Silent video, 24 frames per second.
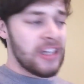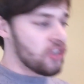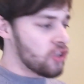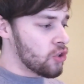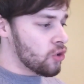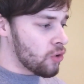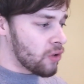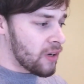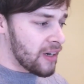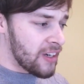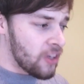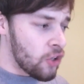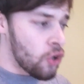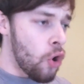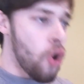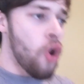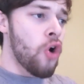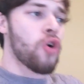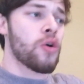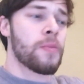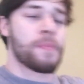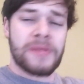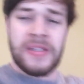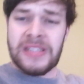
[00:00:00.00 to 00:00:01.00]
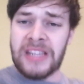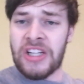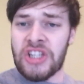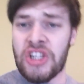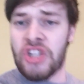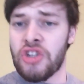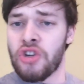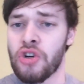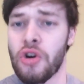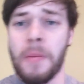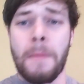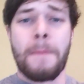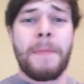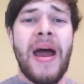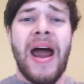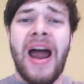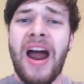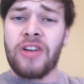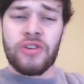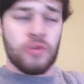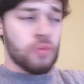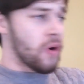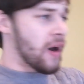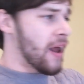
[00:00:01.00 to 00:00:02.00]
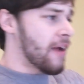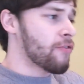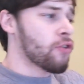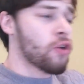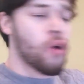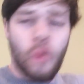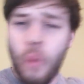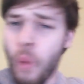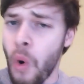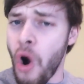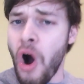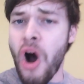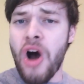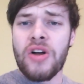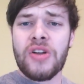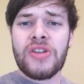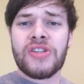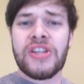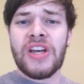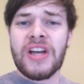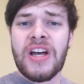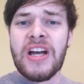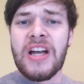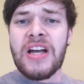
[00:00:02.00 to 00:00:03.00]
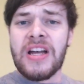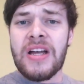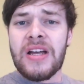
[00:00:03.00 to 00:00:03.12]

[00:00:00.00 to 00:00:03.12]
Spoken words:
and you're in an awkward position, you're embarrassed, whatever it was,